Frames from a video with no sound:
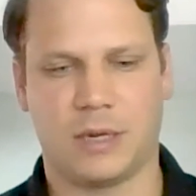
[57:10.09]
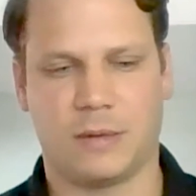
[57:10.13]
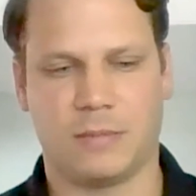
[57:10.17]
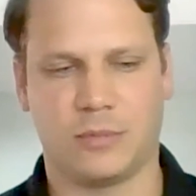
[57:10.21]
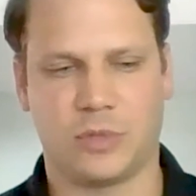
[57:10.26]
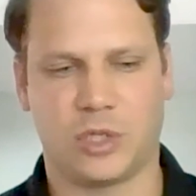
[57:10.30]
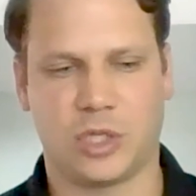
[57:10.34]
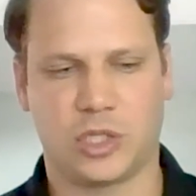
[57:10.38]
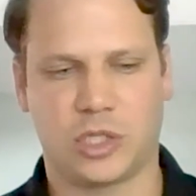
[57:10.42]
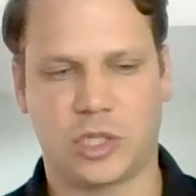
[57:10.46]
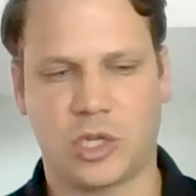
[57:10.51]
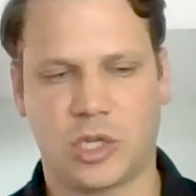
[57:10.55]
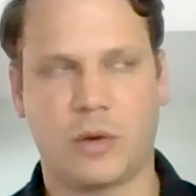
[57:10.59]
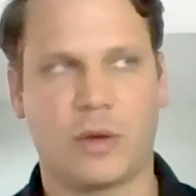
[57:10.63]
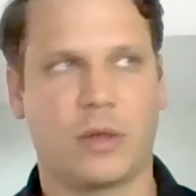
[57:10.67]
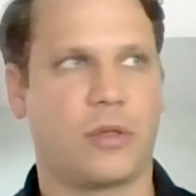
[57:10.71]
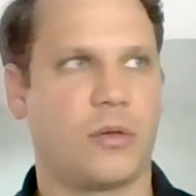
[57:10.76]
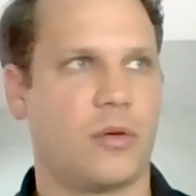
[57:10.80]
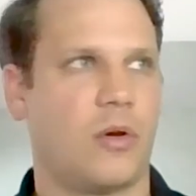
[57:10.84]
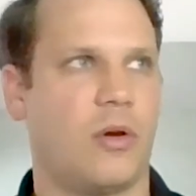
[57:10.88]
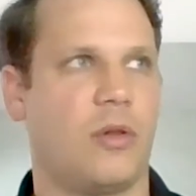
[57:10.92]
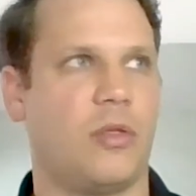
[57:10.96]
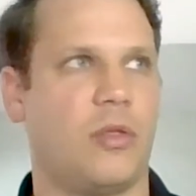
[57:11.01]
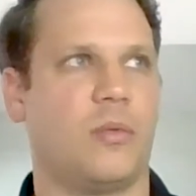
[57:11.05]
just going
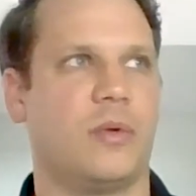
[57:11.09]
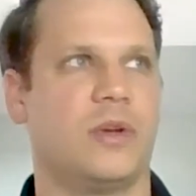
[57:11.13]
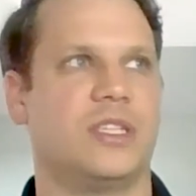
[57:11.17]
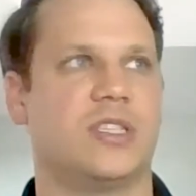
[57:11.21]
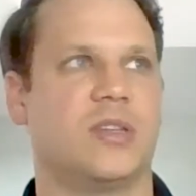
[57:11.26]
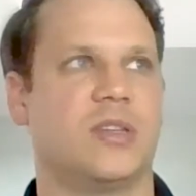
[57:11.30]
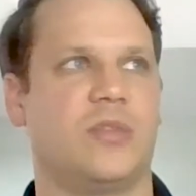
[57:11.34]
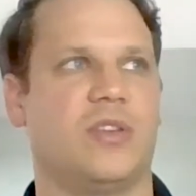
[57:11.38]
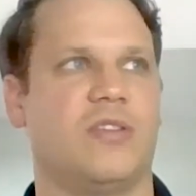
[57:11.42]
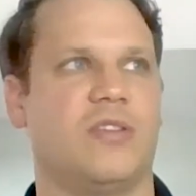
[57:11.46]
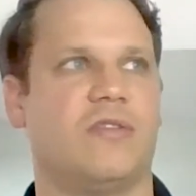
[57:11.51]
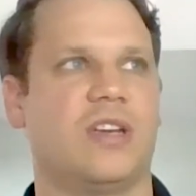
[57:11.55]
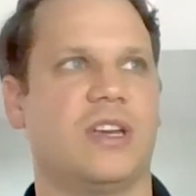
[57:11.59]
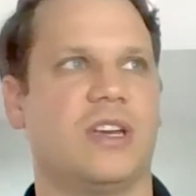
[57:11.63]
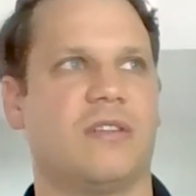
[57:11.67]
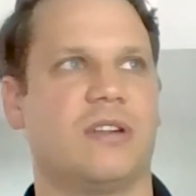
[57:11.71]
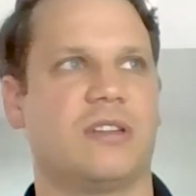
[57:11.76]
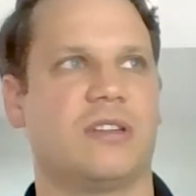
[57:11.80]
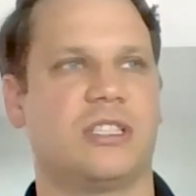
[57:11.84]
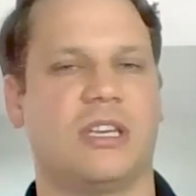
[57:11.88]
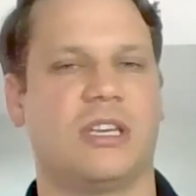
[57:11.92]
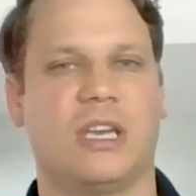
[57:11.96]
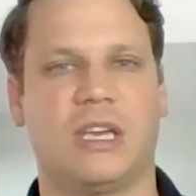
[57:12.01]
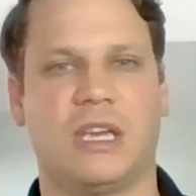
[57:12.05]
through all the wisdom you've given
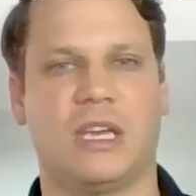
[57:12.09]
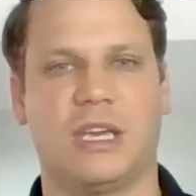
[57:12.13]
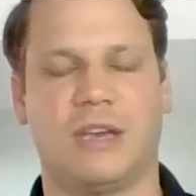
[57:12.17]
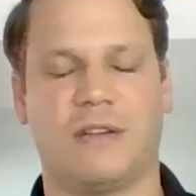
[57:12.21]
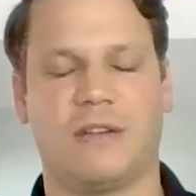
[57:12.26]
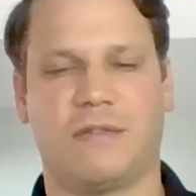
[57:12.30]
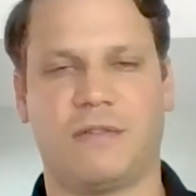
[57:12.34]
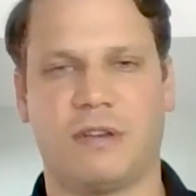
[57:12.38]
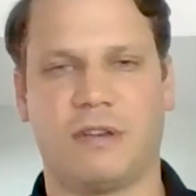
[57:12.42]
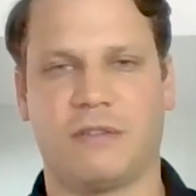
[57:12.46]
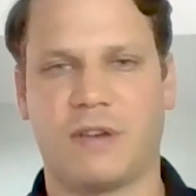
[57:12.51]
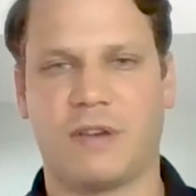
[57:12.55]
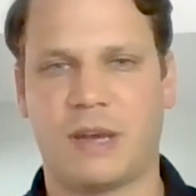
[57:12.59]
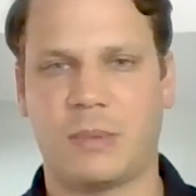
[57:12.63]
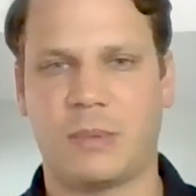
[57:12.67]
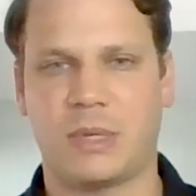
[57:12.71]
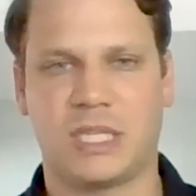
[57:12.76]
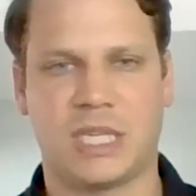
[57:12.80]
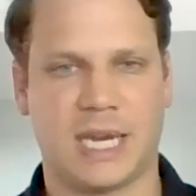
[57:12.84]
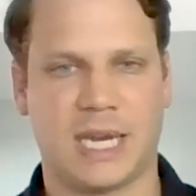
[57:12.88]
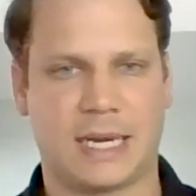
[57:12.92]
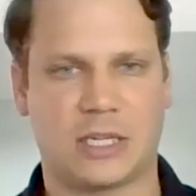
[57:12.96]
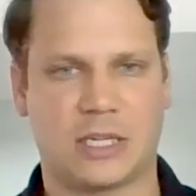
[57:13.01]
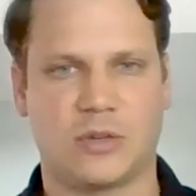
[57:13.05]
us. If I'm a
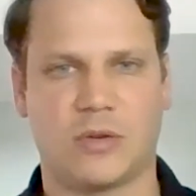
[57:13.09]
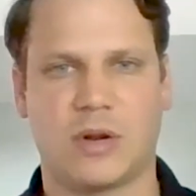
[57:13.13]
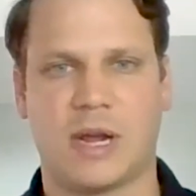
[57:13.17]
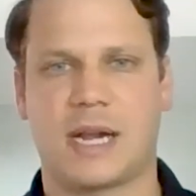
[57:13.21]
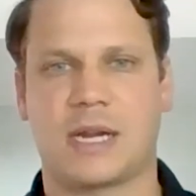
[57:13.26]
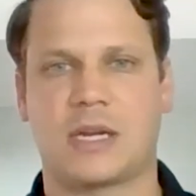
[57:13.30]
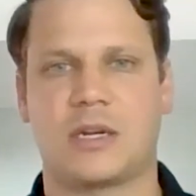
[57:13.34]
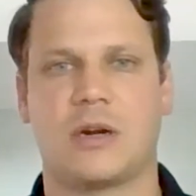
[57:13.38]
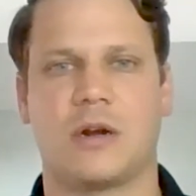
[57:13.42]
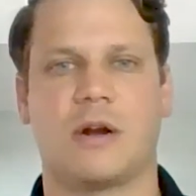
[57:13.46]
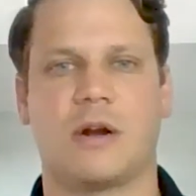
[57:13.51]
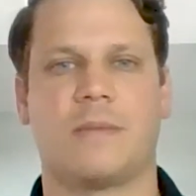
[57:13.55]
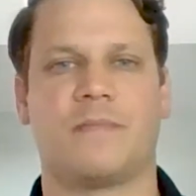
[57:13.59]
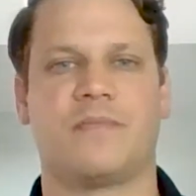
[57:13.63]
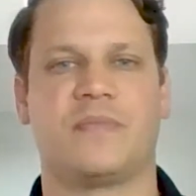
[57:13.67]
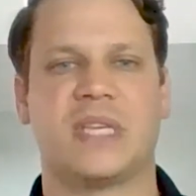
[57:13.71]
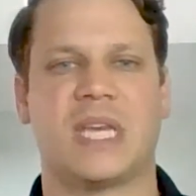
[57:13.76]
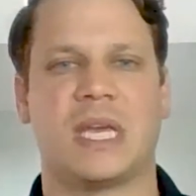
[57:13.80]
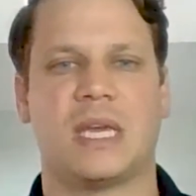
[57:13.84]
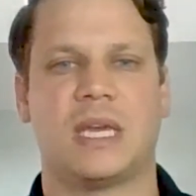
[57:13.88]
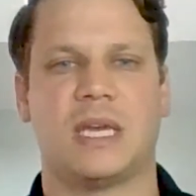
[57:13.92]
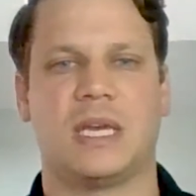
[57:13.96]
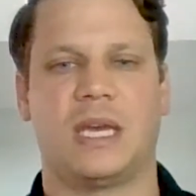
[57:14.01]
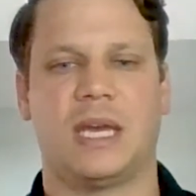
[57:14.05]
tech director
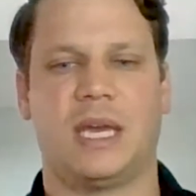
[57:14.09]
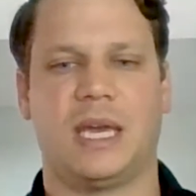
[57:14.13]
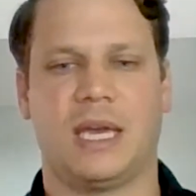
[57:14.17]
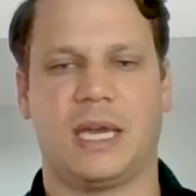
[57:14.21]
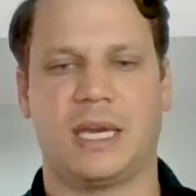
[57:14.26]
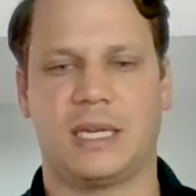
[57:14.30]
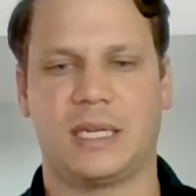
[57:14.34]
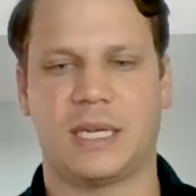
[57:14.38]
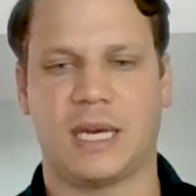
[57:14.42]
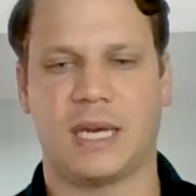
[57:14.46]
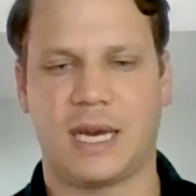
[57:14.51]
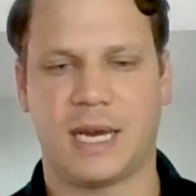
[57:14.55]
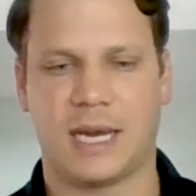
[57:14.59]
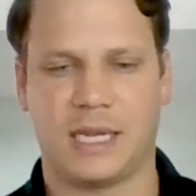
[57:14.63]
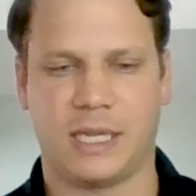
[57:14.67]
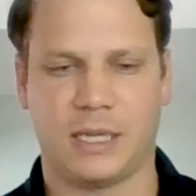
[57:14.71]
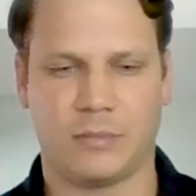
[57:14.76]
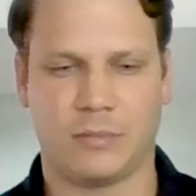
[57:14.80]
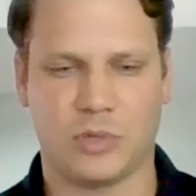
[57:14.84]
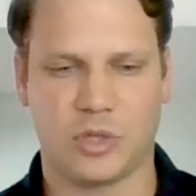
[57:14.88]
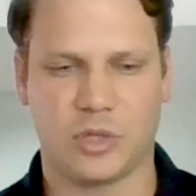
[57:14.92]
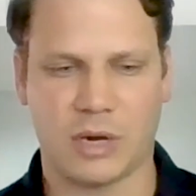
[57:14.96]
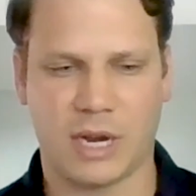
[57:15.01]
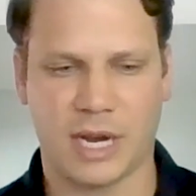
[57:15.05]
and I
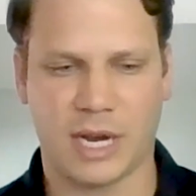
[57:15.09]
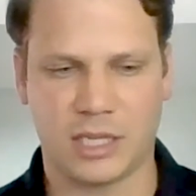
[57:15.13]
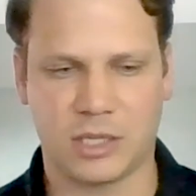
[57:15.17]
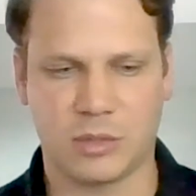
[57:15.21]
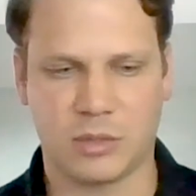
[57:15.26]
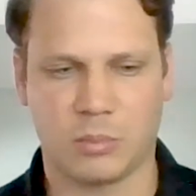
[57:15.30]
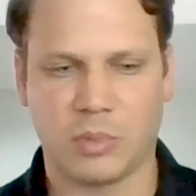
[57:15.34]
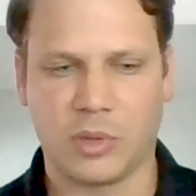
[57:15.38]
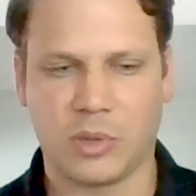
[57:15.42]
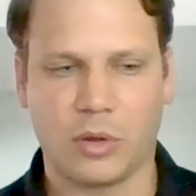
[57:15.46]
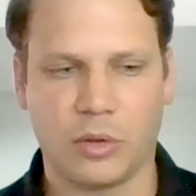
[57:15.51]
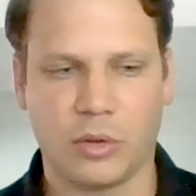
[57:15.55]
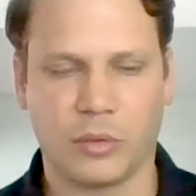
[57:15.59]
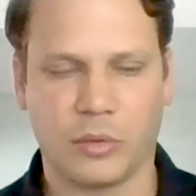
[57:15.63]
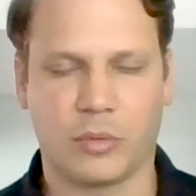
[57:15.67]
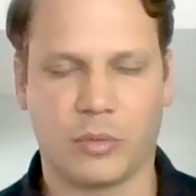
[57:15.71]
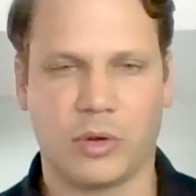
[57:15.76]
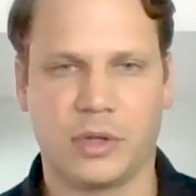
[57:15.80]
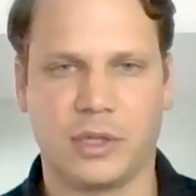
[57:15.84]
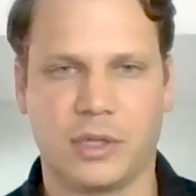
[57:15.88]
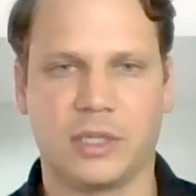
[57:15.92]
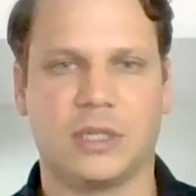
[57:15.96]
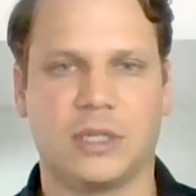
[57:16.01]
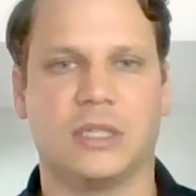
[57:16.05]
am trying to build a
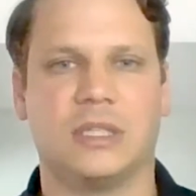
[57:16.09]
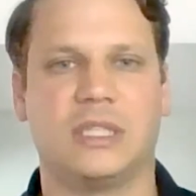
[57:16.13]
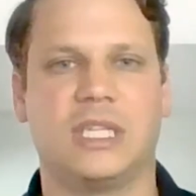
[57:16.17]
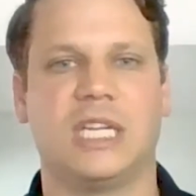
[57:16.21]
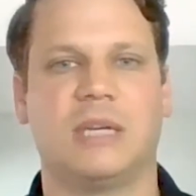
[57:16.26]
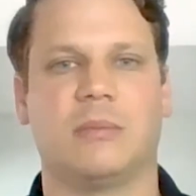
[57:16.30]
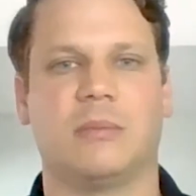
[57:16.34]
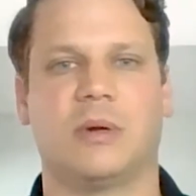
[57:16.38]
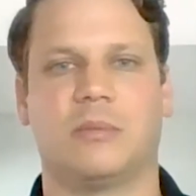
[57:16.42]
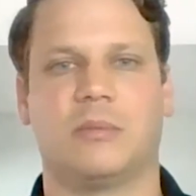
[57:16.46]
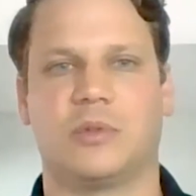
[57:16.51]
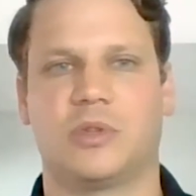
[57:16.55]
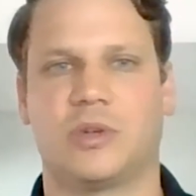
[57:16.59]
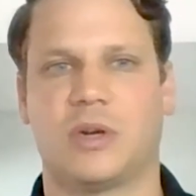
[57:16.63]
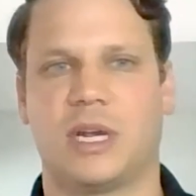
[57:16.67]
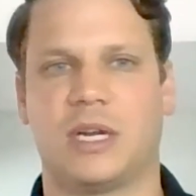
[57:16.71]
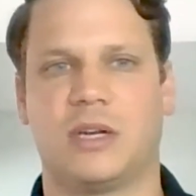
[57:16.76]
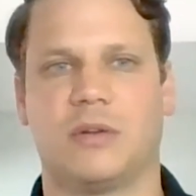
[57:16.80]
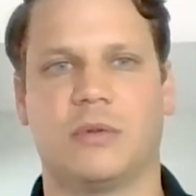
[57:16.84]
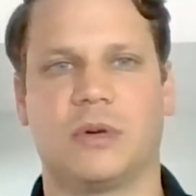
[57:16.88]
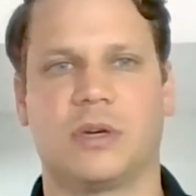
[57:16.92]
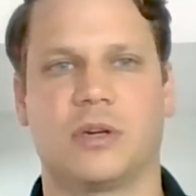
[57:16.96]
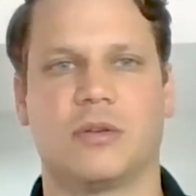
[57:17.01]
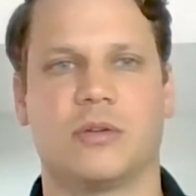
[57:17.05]
really good team and I'm trying to
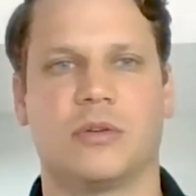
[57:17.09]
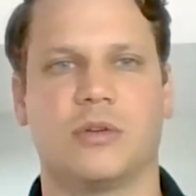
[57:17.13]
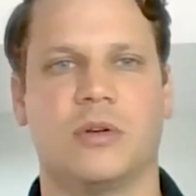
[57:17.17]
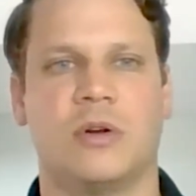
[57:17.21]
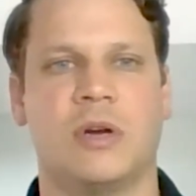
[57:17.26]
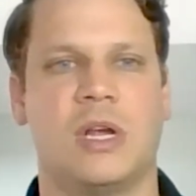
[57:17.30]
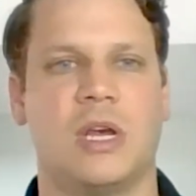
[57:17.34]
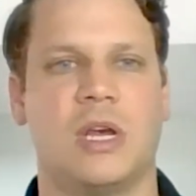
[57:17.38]
recruit,